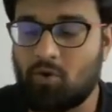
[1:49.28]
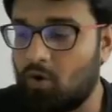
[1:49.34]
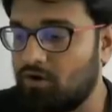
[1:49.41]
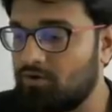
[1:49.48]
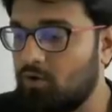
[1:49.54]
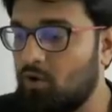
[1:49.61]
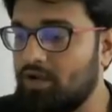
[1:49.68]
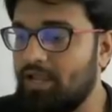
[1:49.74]
or
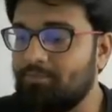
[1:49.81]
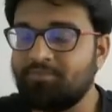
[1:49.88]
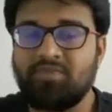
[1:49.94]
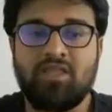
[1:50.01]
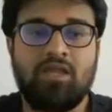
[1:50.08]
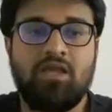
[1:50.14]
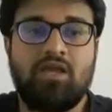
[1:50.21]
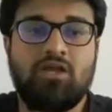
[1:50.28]
not. Okay,
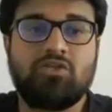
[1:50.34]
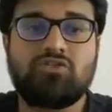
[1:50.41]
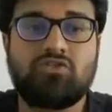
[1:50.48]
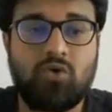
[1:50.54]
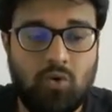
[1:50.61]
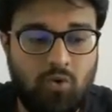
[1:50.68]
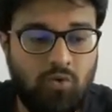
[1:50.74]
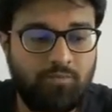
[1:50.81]

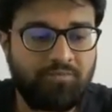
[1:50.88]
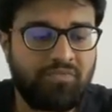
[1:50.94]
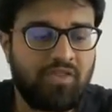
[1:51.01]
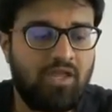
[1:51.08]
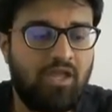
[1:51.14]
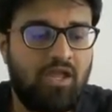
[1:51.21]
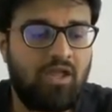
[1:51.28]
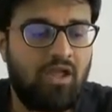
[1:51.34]
so
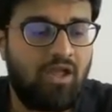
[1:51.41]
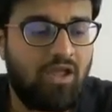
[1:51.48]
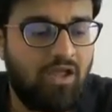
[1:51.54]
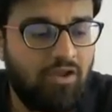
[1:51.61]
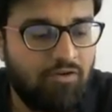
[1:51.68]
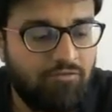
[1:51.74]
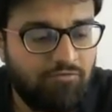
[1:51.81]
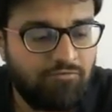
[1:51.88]

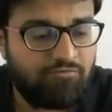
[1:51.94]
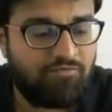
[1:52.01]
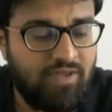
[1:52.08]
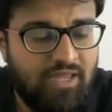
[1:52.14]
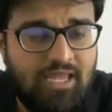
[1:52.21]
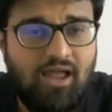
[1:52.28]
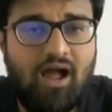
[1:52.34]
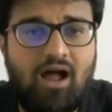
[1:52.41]

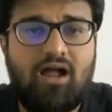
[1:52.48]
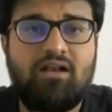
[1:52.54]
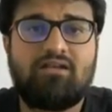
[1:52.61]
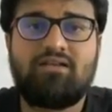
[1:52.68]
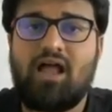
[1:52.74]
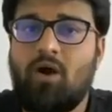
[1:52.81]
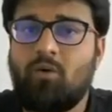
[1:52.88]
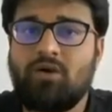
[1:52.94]
we are
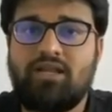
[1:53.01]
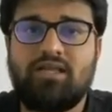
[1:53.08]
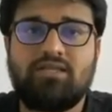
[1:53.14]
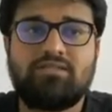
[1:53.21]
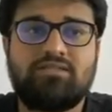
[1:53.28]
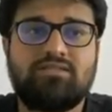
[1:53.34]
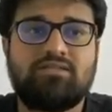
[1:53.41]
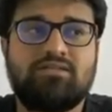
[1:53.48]

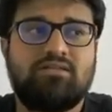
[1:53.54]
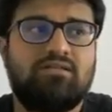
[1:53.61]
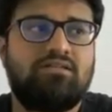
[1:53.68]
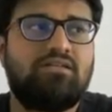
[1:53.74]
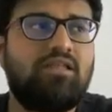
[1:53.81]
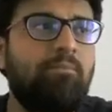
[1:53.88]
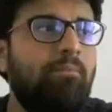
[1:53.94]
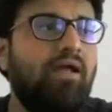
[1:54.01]
nowadays
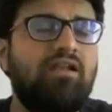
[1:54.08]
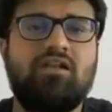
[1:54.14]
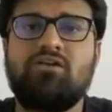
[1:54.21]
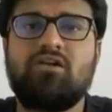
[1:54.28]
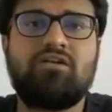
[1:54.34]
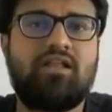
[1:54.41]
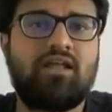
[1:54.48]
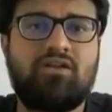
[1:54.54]
dependent
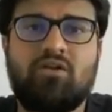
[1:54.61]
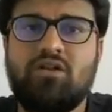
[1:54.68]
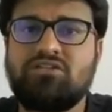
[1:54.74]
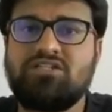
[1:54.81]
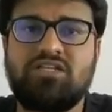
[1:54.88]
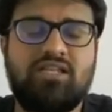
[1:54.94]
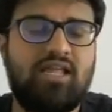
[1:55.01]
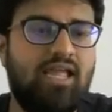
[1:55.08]
on
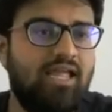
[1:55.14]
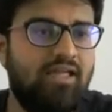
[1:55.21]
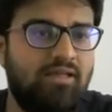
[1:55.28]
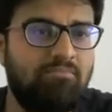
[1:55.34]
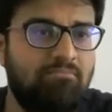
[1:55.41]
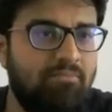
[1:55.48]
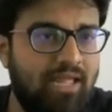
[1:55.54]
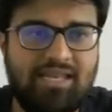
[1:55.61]
technology in
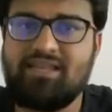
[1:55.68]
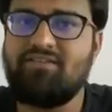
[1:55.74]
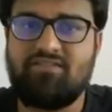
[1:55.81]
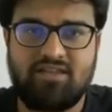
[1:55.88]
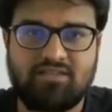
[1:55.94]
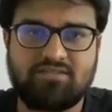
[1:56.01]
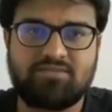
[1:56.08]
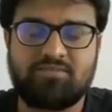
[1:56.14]
many
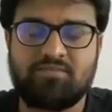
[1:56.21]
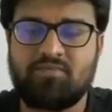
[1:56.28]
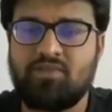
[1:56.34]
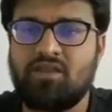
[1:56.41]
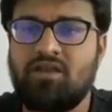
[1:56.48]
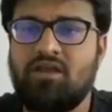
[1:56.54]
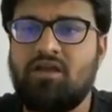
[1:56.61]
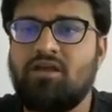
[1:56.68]
ways.
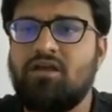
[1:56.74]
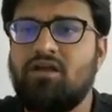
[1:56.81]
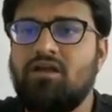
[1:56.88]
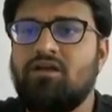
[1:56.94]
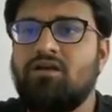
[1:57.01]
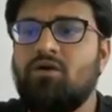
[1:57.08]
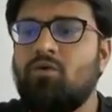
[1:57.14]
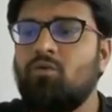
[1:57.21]

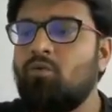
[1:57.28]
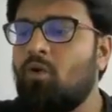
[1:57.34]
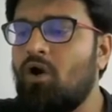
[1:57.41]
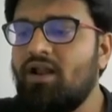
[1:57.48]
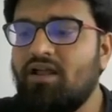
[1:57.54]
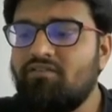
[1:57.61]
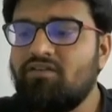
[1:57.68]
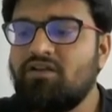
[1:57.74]

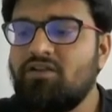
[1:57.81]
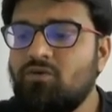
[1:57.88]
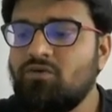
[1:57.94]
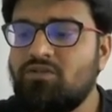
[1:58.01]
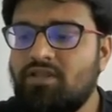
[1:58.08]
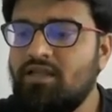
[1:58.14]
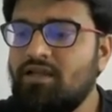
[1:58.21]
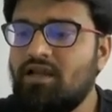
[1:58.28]
Whatever
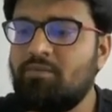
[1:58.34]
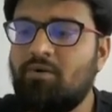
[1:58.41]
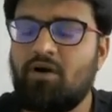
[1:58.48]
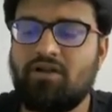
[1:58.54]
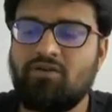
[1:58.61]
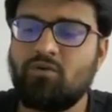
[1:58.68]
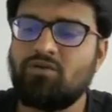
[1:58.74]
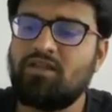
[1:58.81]
you think
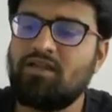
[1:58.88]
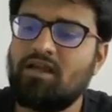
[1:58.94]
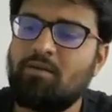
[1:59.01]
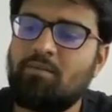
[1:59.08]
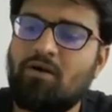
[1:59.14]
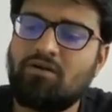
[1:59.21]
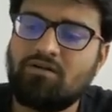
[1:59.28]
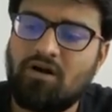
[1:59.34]
about, you think
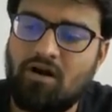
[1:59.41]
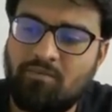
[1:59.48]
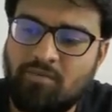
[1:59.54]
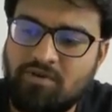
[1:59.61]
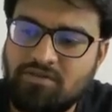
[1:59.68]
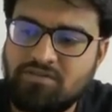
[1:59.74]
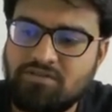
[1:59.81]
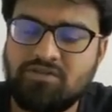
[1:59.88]
about
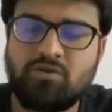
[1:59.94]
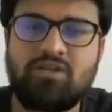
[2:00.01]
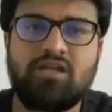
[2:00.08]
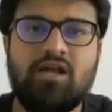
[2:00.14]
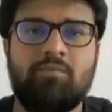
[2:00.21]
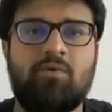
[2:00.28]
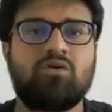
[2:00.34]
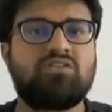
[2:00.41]
commerce, you
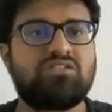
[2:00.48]
think about